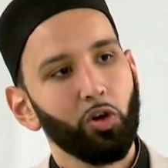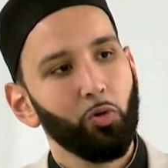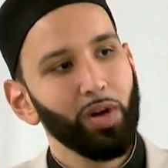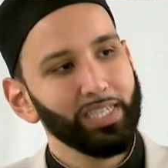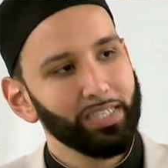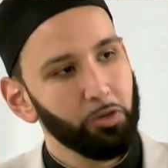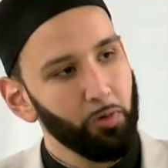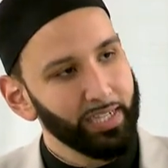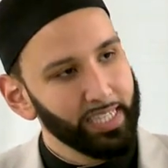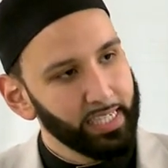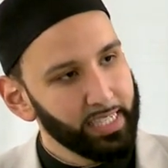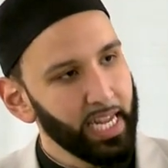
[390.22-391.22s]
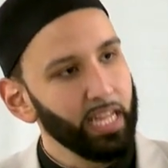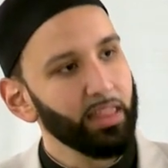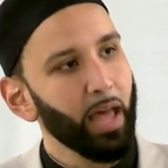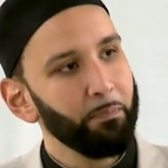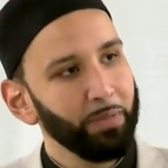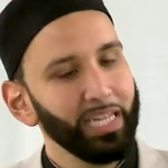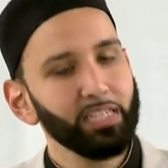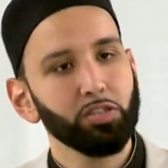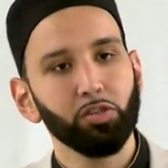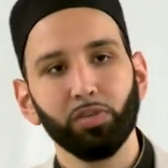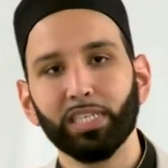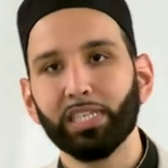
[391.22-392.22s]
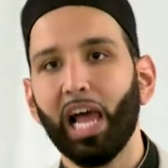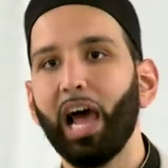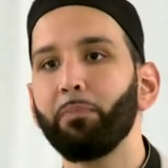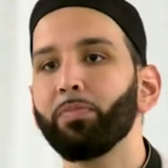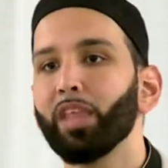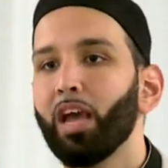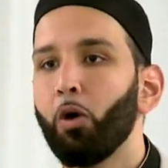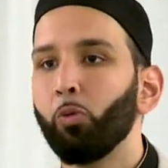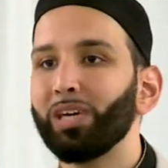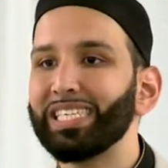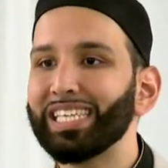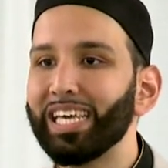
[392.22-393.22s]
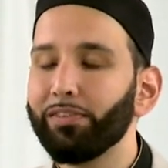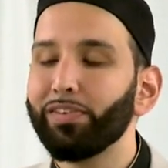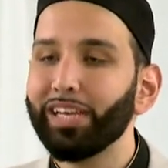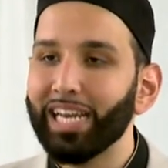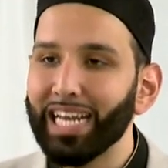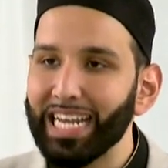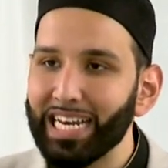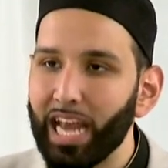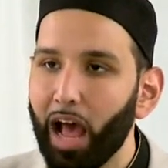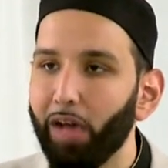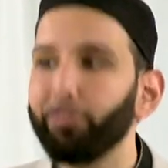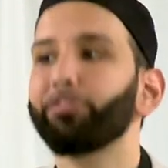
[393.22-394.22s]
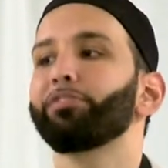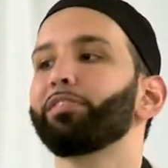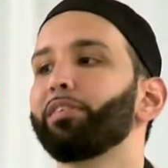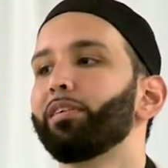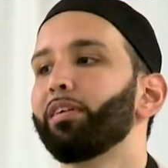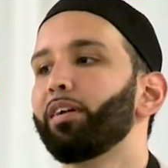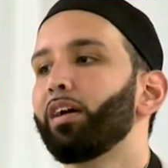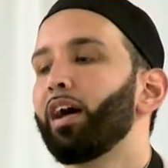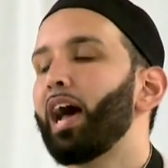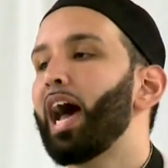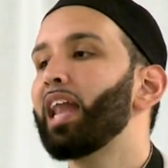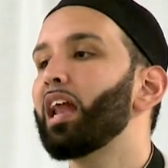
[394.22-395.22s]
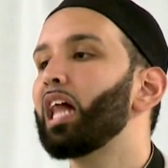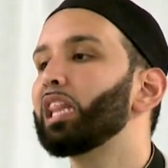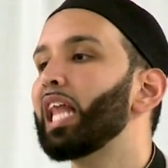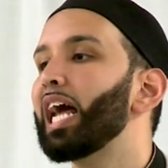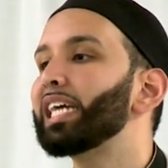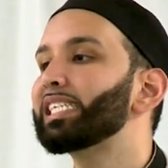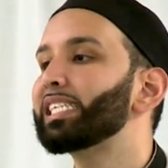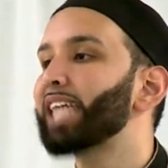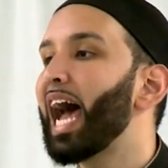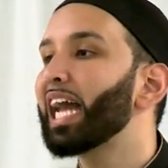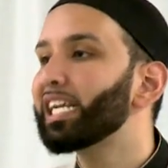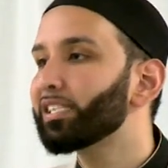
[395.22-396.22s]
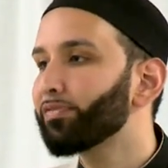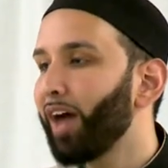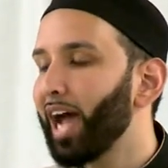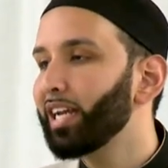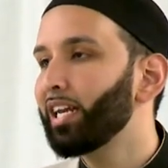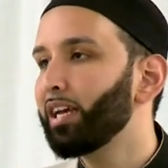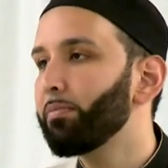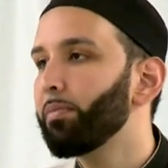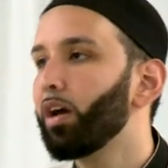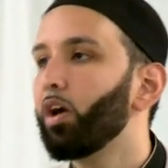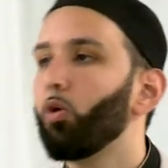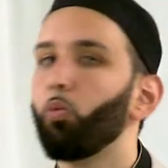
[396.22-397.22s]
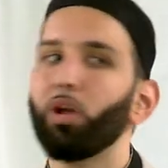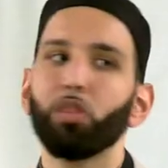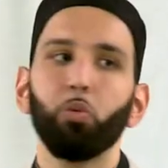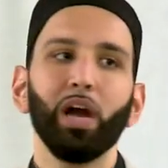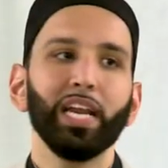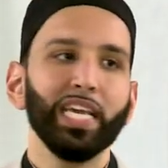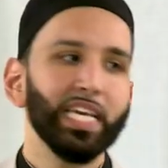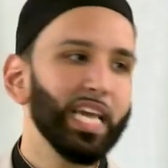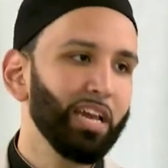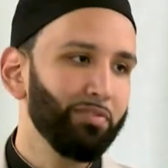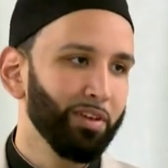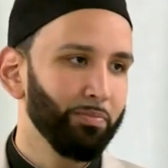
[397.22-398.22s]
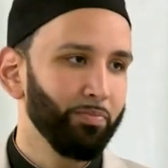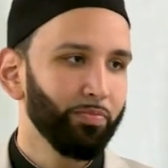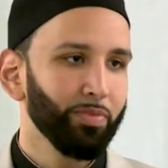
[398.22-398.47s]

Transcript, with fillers: who has, who has attained that peace through Islam, was given enough, and Allah satisfied him with what He gave him.